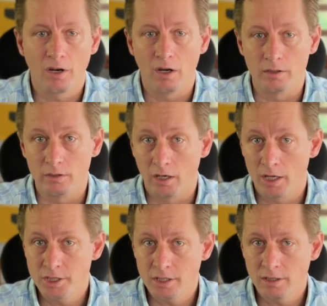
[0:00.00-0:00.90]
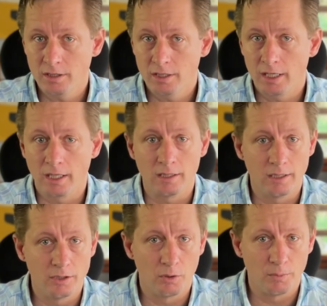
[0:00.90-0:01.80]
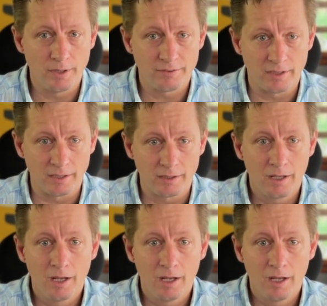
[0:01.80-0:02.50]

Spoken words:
on logic and legal reasoning,